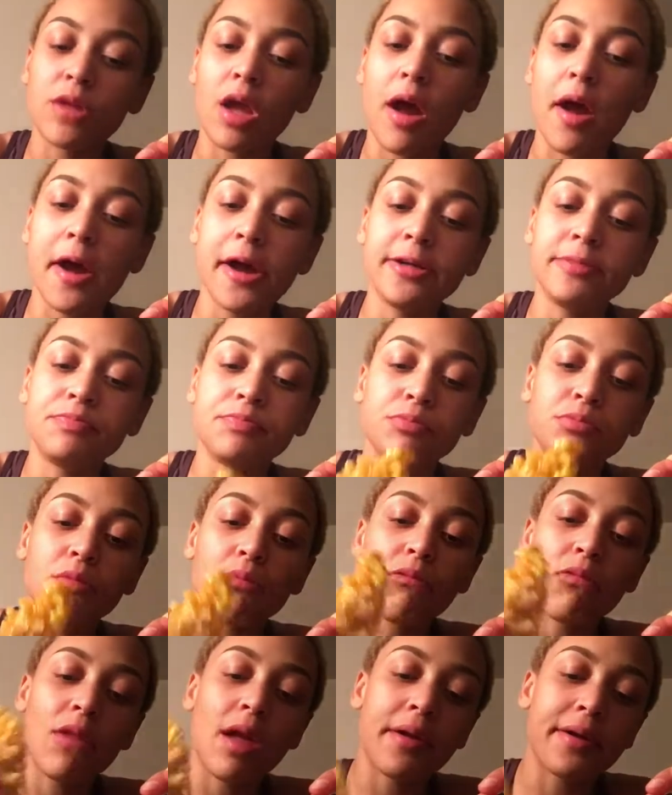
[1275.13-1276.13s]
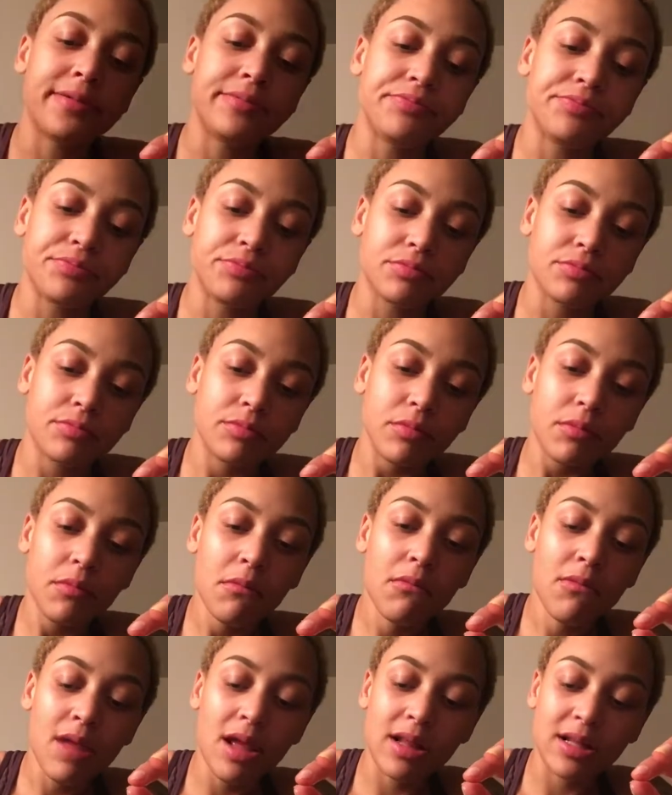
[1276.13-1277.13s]
Alright.
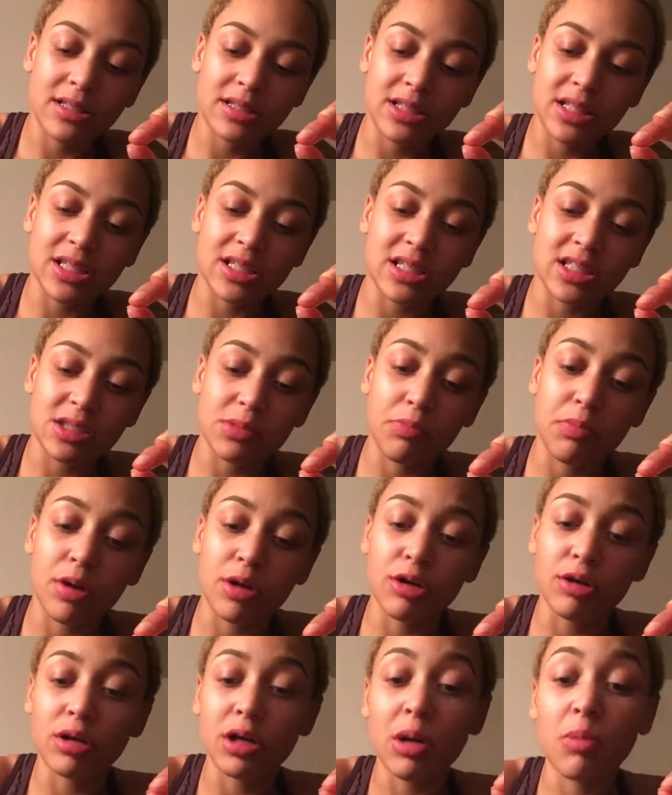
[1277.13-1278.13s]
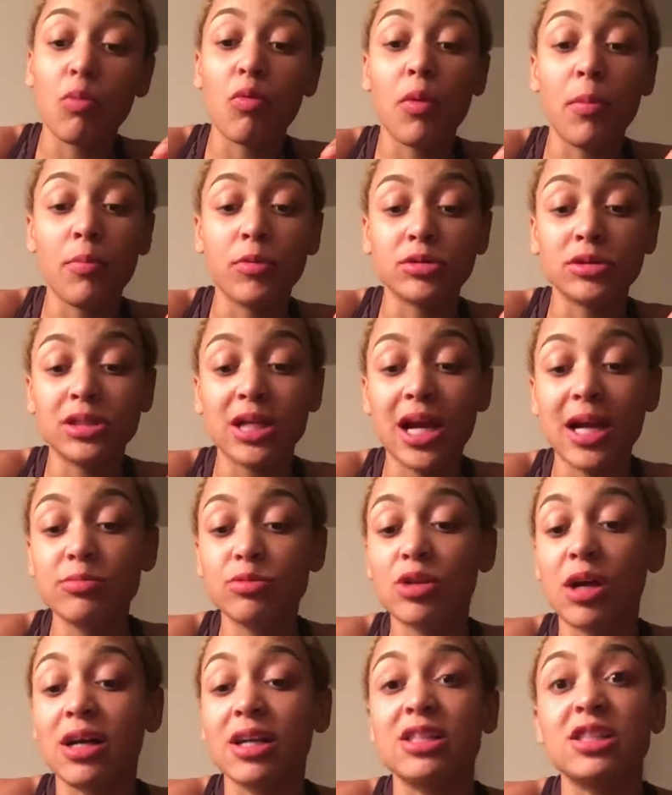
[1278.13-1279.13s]
Let's get this buttered up one more
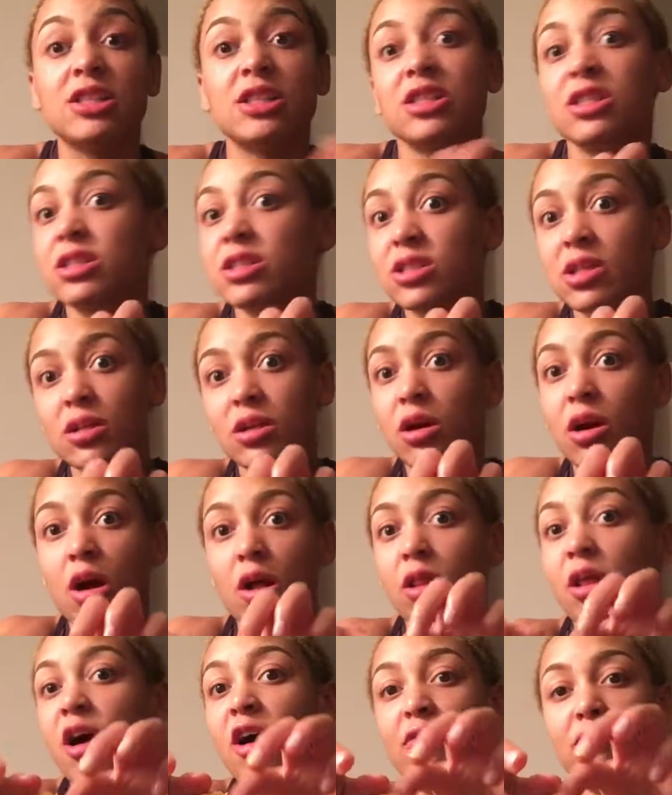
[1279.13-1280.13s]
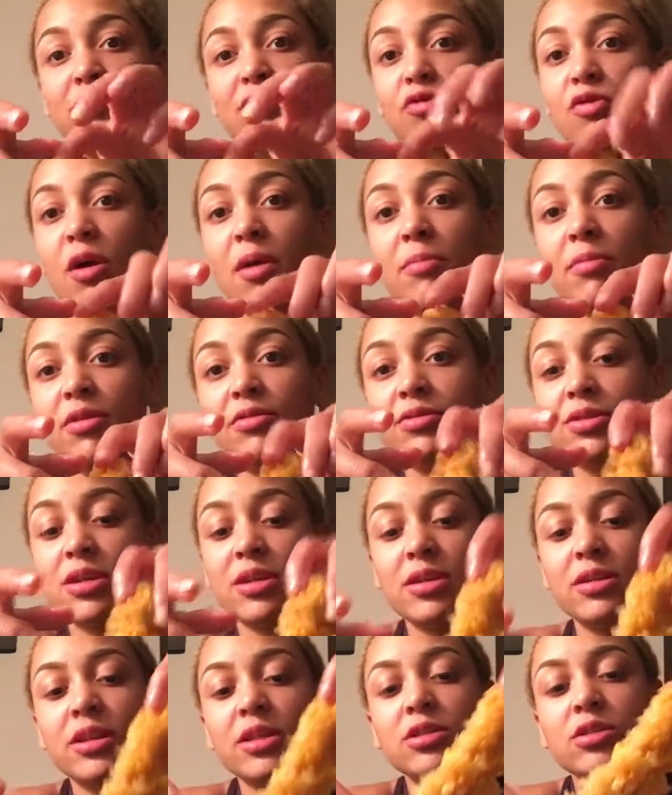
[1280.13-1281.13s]
time so I can suck it all off before I move to
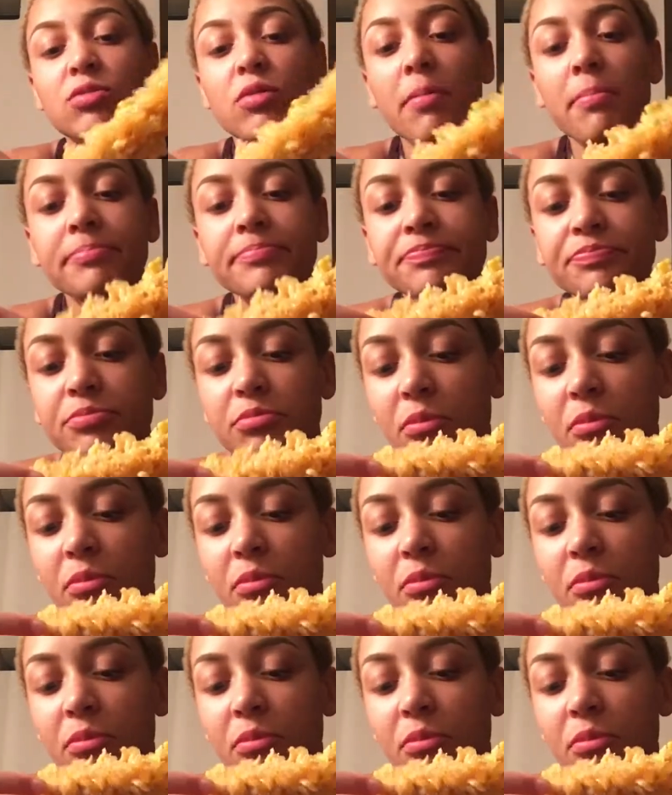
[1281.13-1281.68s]
the next one.